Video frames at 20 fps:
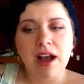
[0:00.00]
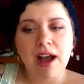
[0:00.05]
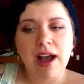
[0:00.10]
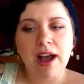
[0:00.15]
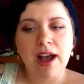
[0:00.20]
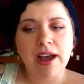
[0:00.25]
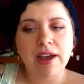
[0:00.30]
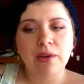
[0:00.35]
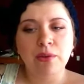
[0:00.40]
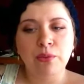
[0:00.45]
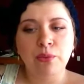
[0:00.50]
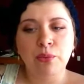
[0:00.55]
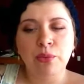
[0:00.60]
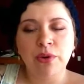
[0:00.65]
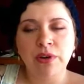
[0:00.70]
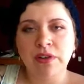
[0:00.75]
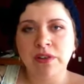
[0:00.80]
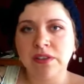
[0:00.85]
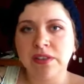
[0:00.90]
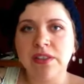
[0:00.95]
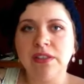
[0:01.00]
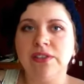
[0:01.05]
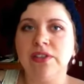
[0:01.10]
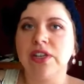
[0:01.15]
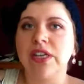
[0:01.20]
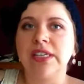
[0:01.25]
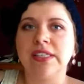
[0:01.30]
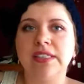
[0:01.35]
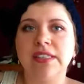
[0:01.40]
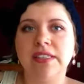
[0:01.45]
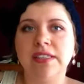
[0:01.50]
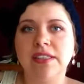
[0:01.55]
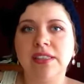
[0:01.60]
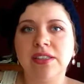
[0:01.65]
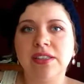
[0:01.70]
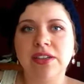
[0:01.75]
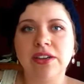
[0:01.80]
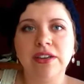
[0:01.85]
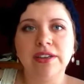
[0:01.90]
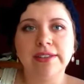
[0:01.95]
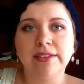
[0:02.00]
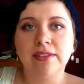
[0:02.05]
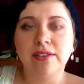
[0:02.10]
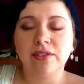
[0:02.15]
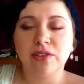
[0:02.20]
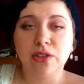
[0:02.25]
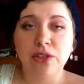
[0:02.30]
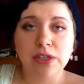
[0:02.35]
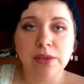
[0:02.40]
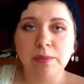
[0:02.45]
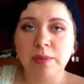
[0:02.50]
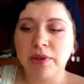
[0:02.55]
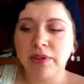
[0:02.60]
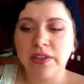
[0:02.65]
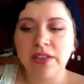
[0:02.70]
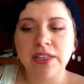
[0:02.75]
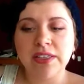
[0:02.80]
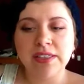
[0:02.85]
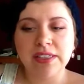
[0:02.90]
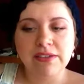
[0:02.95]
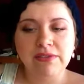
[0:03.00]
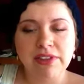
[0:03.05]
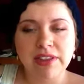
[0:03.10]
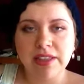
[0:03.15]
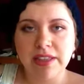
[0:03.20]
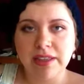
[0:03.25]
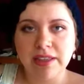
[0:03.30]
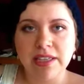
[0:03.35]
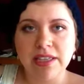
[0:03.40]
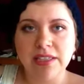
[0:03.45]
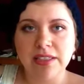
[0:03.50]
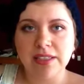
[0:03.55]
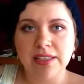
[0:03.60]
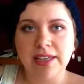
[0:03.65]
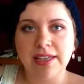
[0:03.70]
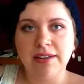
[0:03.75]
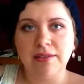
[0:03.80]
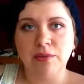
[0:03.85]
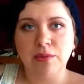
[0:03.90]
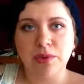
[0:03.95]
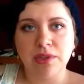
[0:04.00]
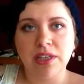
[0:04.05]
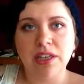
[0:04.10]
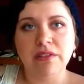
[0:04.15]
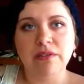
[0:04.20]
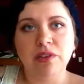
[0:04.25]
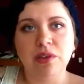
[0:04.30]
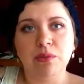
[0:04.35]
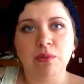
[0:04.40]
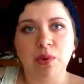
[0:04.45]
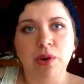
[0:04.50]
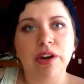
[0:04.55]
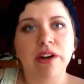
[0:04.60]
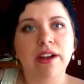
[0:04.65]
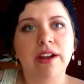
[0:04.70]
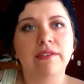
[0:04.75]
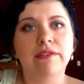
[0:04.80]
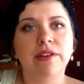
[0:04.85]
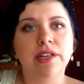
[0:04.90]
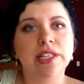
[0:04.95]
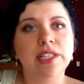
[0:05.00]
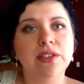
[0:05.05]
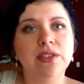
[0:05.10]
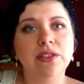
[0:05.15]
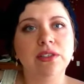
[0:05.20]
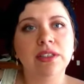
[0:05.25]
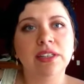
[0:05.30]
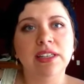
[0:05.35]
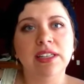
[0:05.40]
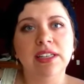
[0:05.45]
I wouldn't suggest this. There are cheaper things even than this that would give you more coverage.